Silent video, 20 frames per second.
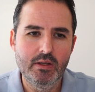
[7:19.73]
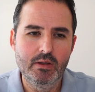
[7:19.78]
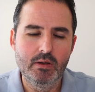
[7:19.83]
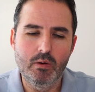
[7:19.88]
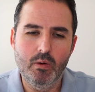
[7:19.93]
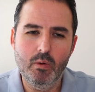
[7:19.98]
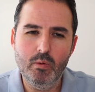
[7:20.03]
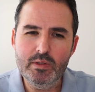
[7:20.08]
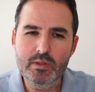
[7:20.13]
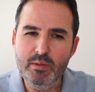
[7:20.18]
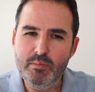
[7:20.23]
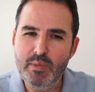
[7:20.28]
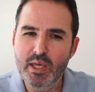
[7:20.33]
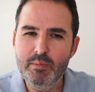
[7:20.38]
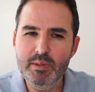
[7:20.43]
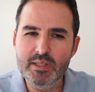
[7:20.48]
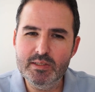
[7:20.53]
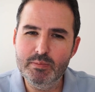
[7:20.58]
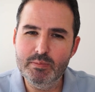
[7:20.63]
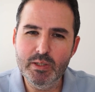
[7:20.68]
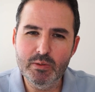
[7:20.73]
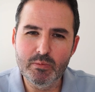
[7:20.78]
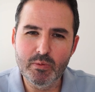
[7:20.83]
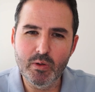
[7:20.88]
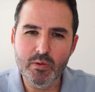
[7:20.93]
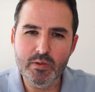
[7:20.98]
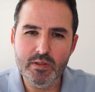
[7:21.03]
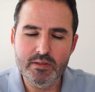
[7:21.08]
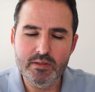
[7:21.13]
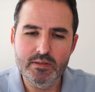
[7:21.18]
only maybe to be
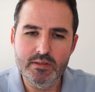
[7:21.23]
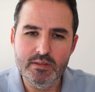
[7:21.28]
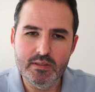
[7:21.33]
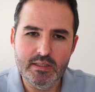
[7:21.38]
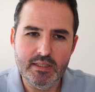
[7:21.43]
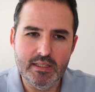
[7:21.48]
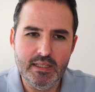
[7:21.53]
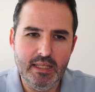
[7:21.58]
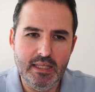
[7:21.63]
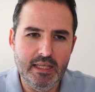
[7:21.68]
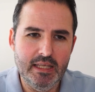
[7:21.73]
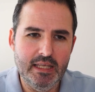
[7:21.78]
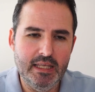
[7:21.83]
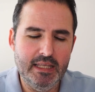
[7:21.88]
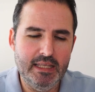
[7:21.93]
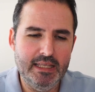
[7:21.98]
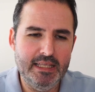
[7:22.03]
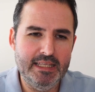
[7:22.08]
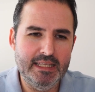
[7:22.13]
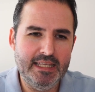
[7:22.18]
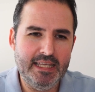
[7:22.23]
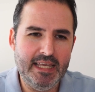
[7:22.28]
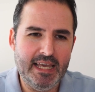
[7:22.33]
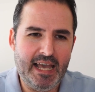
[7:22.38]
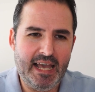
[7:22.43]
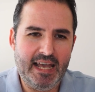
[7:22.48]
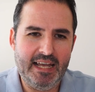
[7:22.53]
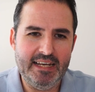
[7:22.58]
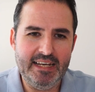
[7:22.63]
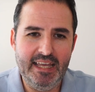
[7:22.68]
eroded
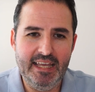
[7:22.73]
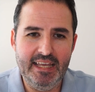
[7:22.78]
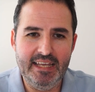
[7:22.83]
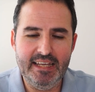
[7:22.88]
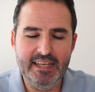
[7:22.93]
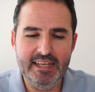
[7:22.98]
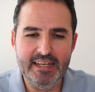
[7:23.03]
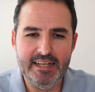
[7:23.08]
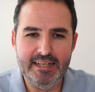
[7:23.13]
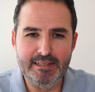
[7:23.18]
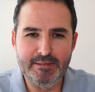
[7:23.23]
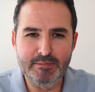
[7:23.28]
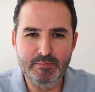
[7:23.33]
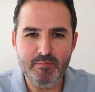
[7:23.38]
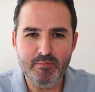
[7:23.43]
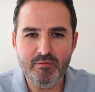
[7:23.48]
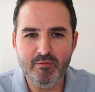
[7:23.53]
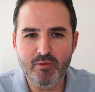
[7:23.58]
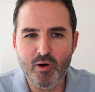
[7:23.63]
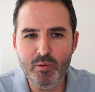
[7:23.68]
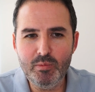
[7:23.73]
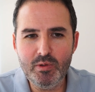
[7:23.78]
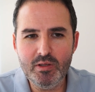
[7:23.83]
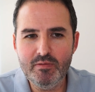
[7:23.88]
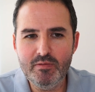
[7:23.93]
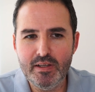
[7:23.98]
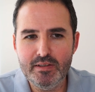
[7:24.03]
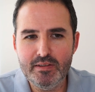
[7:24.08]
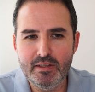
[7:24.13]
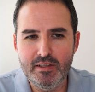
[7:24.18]
at a formal
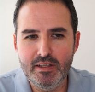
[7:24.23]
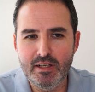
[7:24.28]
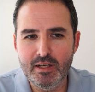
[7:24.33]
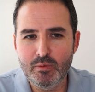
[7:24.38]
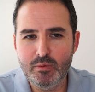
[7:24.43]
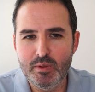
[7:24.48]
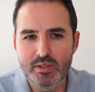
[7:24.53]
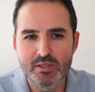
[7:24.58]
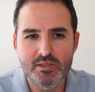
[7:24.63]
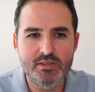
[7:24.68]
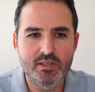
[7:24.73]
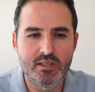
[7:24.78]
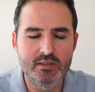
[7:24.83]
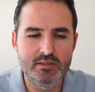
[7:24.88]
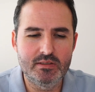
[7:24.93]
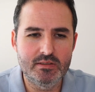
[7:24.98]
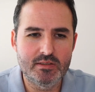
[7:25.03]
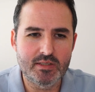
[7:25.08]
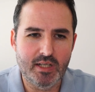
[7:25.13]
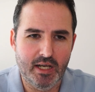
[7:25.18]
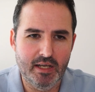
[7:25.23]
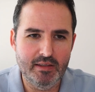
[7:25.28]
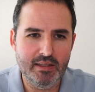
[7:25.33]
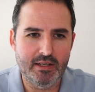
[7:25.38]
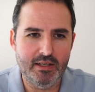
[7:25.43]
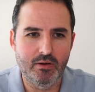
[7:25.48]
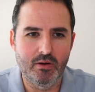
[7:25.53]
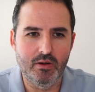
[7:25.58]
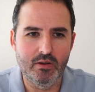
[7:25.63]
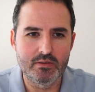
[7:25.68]
event of the year when you start to tie that
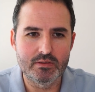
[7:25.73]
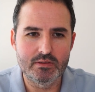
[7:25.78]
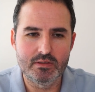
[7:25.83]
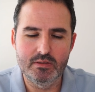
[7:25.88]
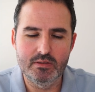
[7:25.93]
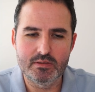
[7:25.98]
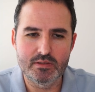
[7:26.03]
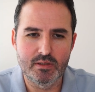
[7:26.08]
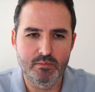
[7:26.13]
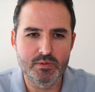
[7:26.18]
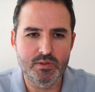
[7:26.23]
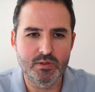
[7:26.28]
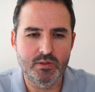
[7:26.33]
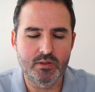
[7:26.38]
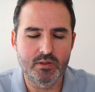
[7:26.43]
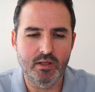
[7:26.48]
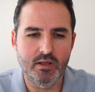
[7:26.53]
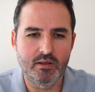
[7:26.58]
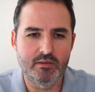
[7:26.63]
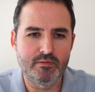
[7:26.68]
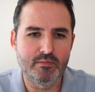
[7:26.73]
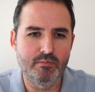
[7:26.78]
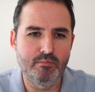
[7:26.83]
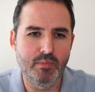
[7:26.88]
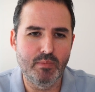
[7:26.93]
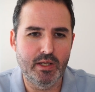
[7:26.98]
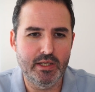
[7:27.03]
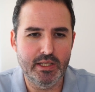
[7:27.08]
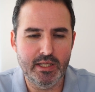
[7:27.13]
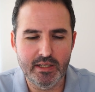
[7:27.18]
all to some sort of
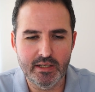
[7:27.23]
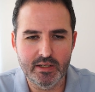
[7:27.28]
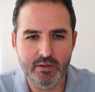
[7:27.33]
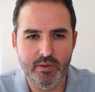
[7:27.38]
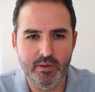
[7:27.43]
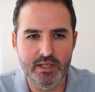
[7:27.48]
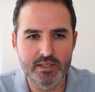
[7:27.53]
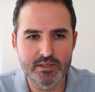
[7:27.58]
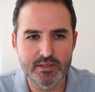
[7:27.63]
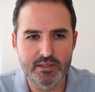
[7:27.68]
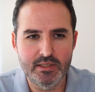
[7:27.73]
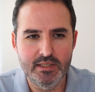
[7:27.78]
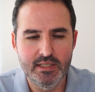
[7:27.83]
money equation.